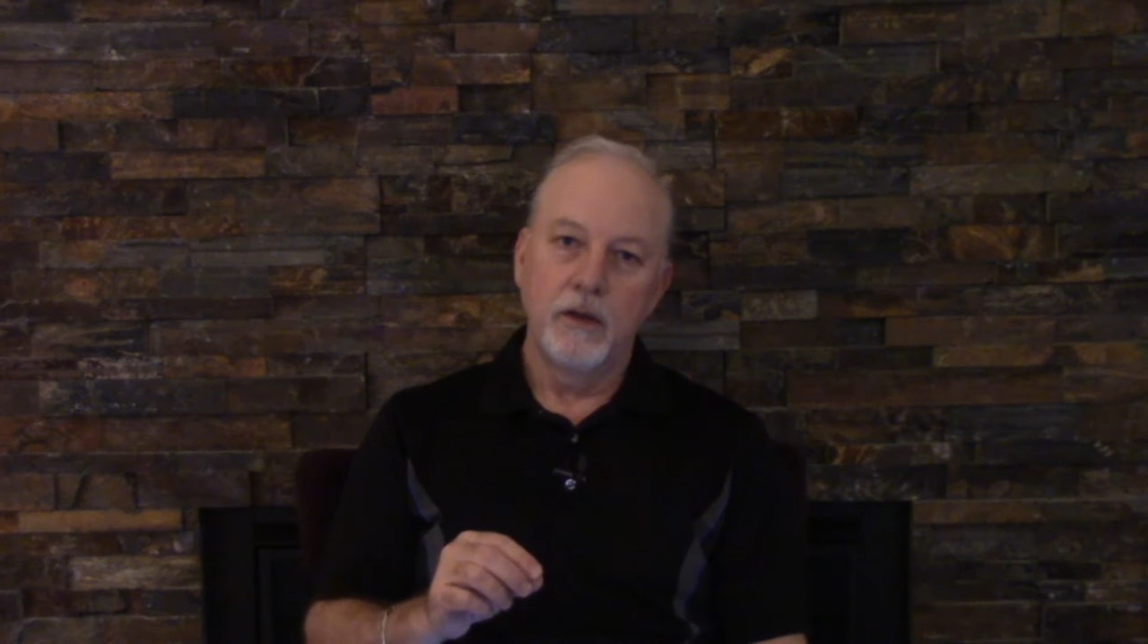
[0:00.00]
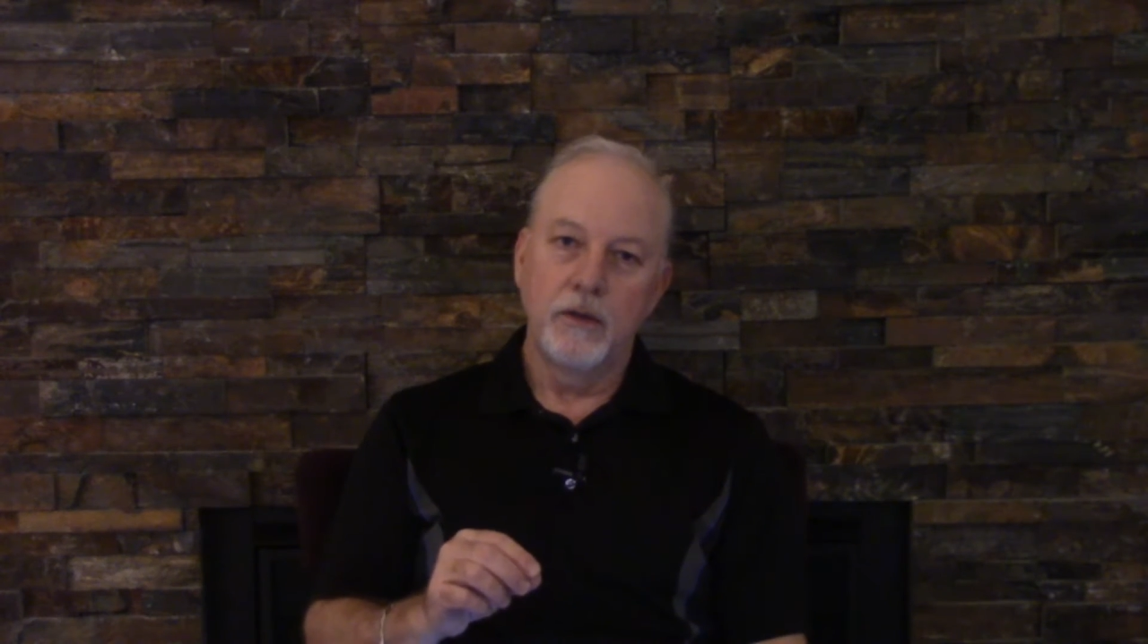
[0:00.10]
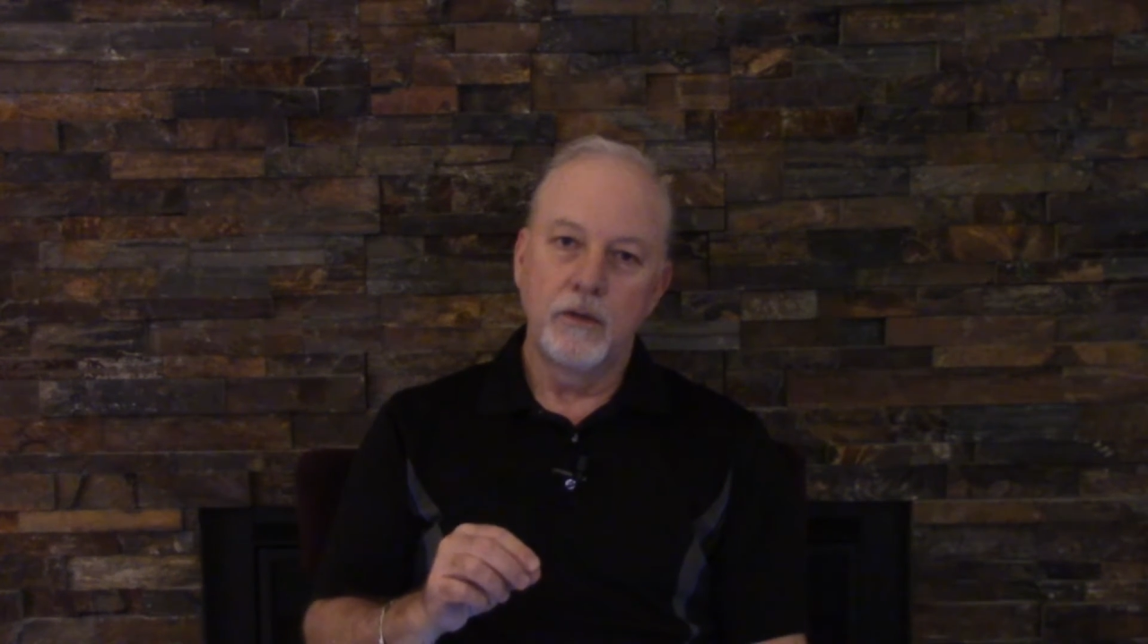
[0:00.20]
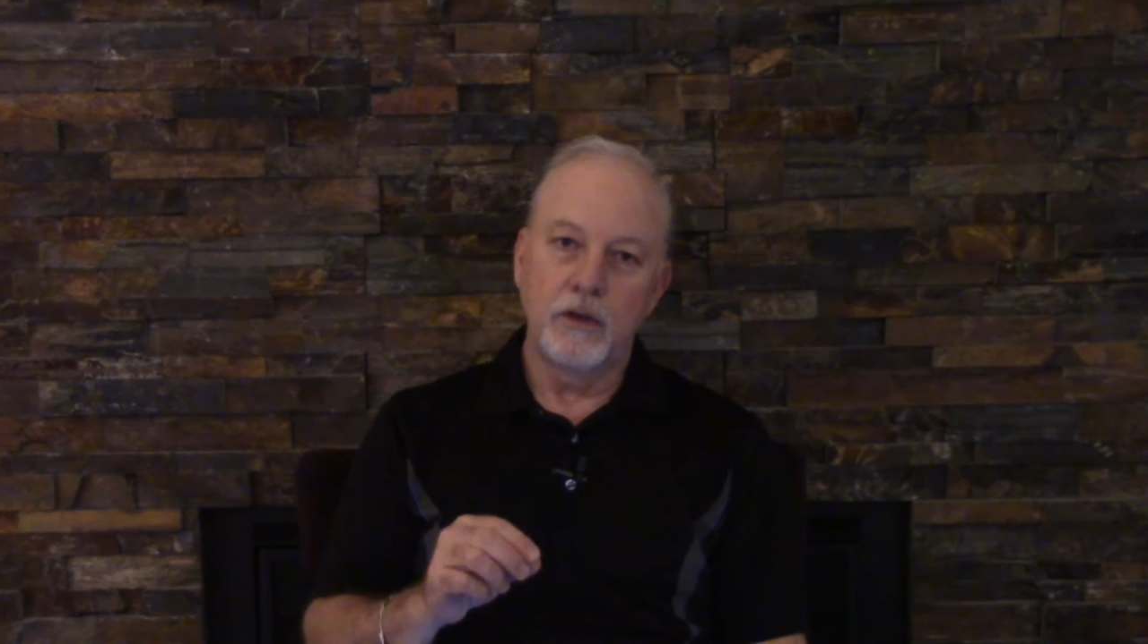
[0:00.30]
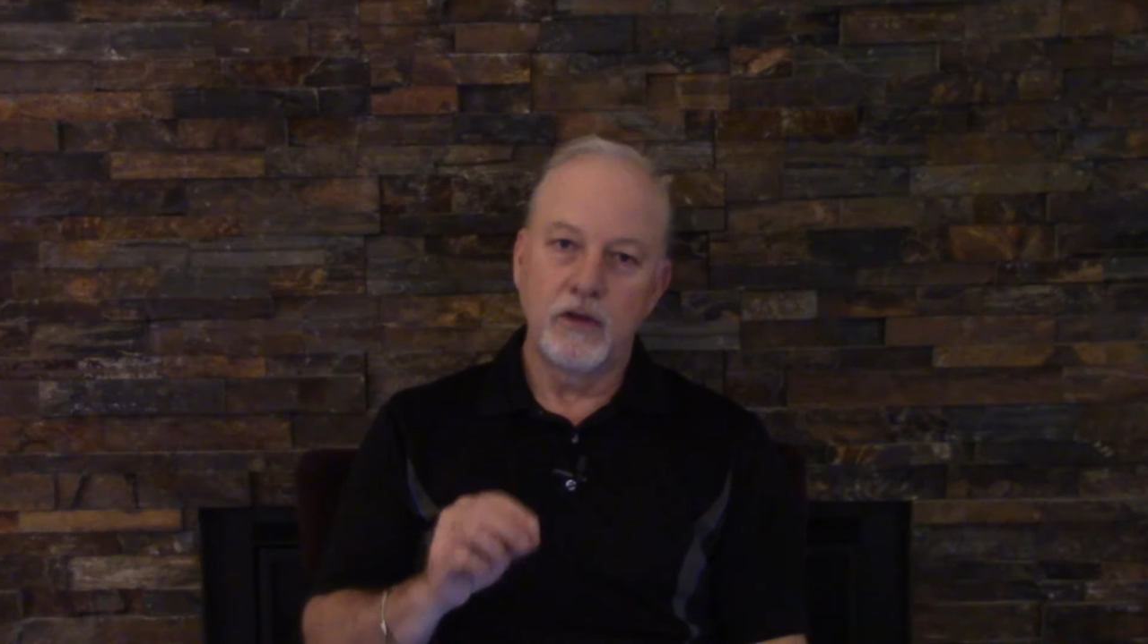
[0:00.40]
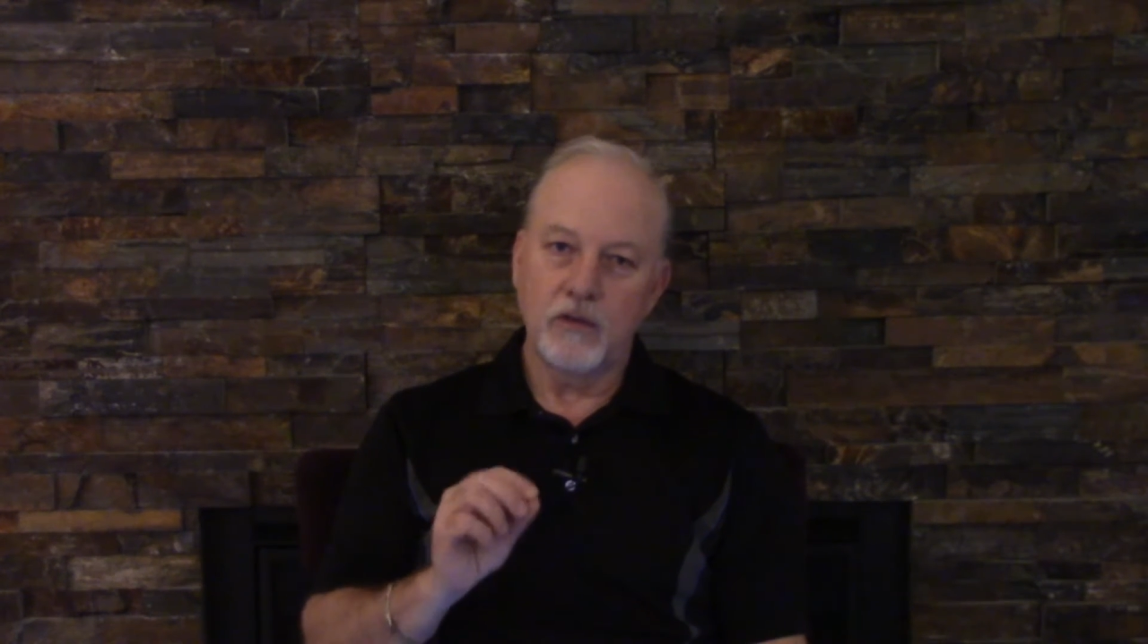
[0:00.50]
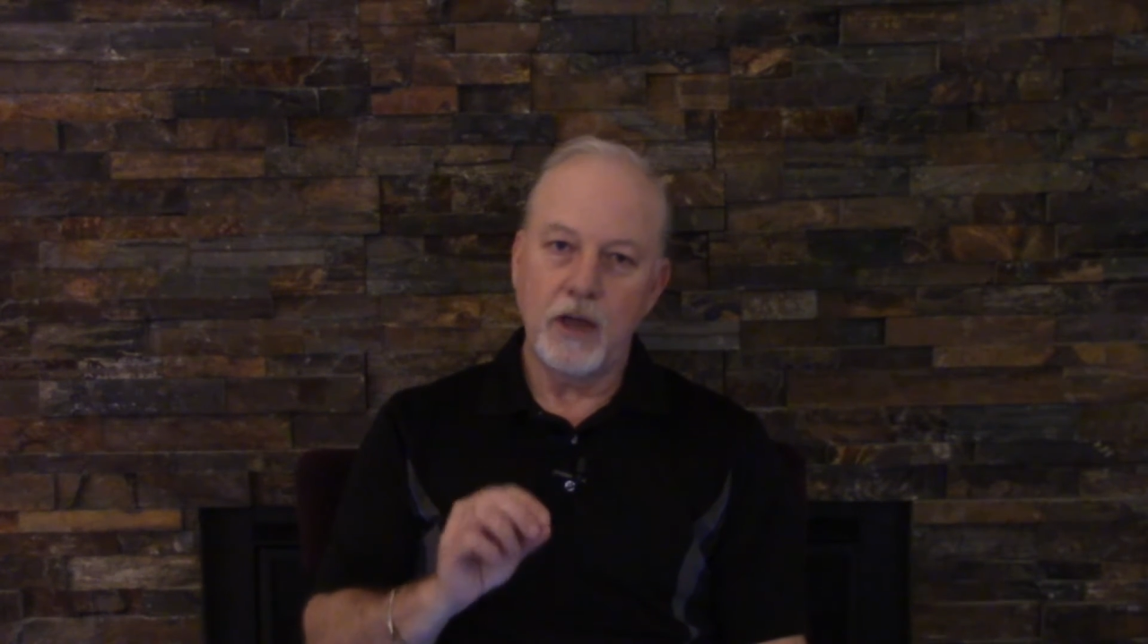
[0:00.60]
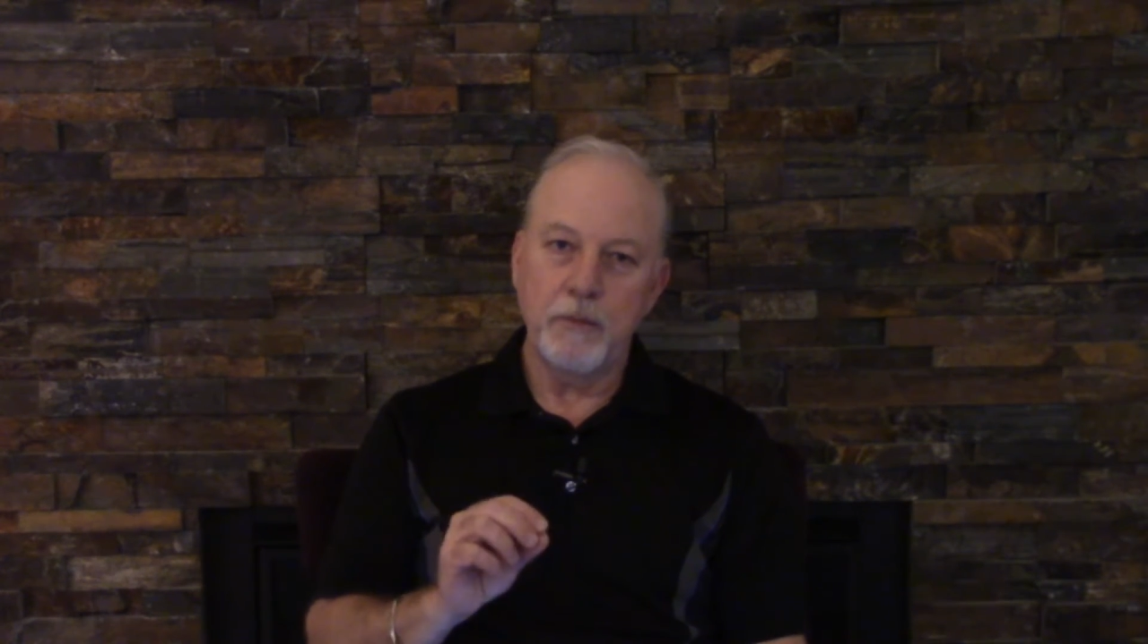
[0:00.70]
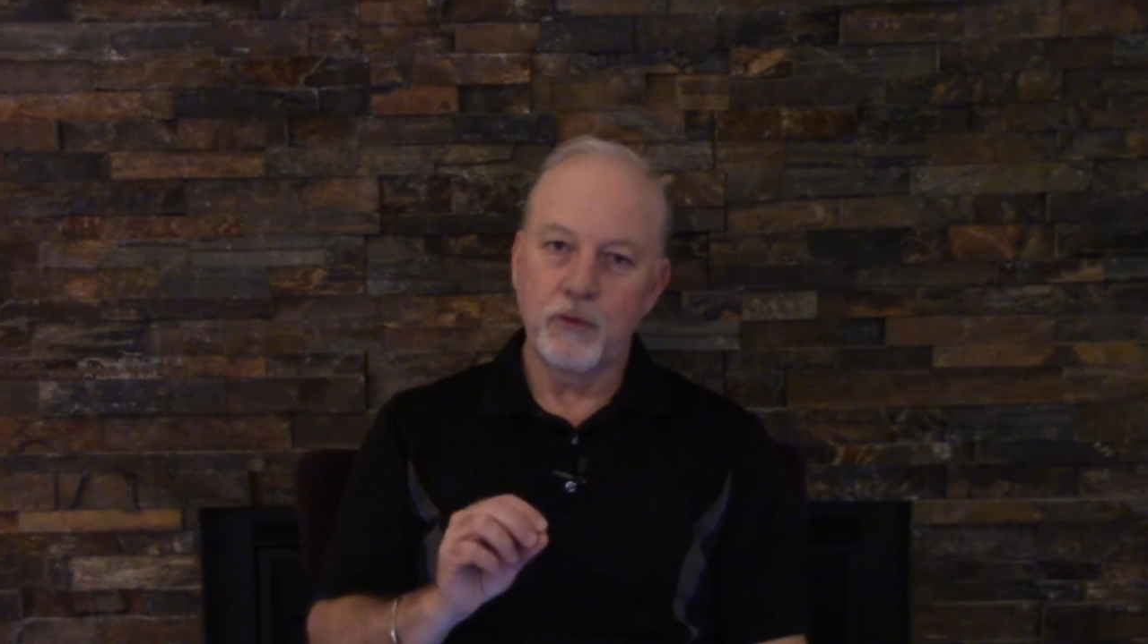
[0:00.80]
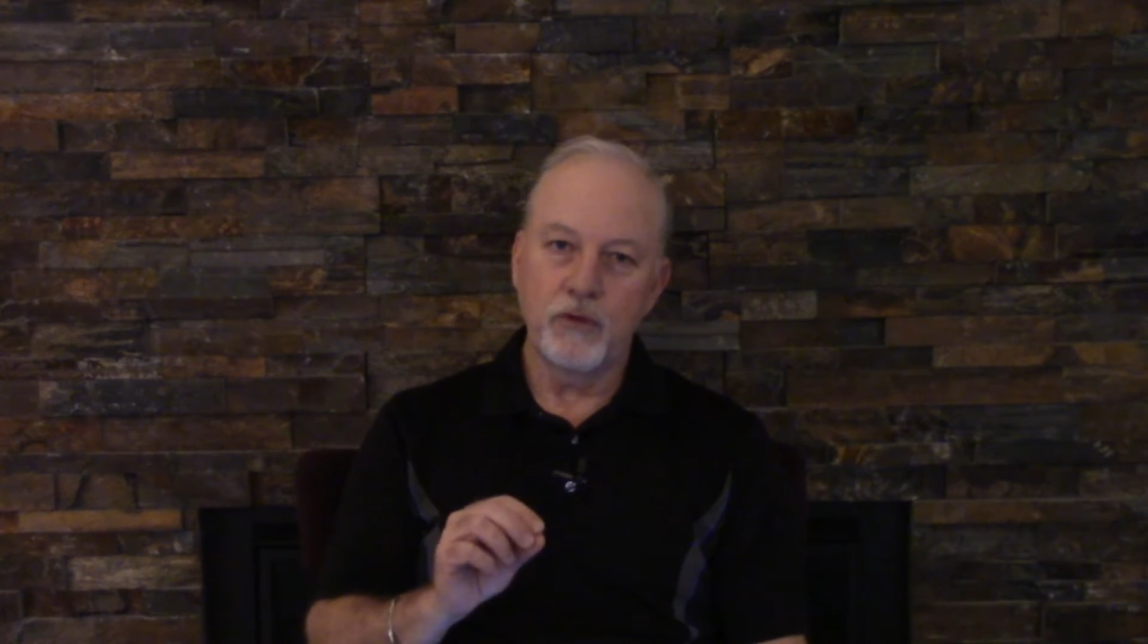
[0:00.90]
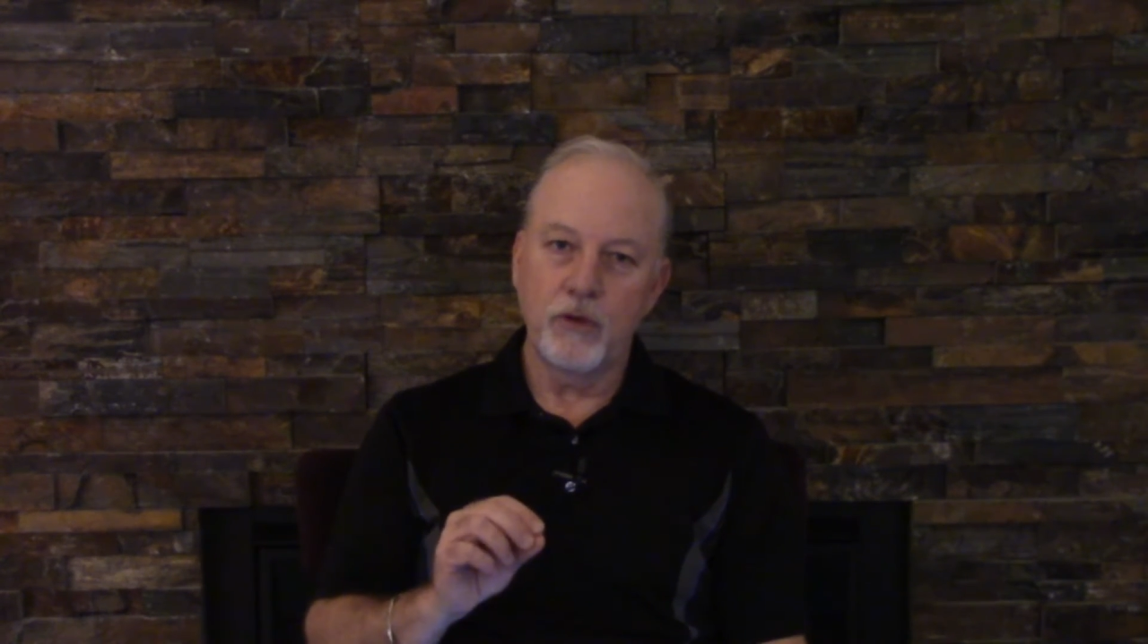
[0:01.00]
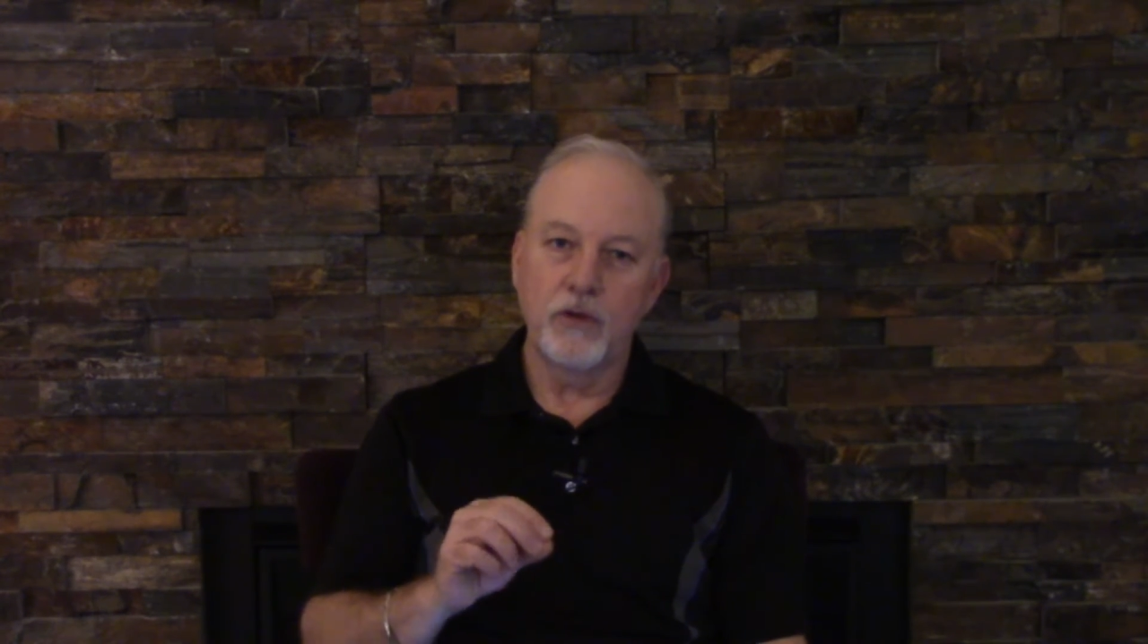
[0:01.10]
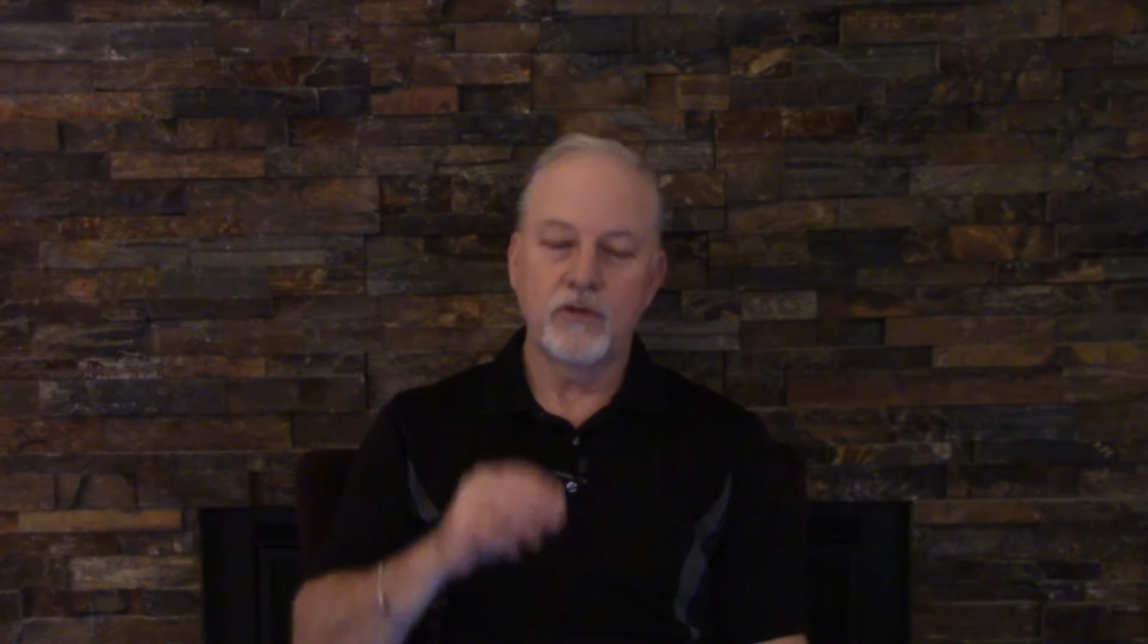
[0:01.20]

the disciples, though,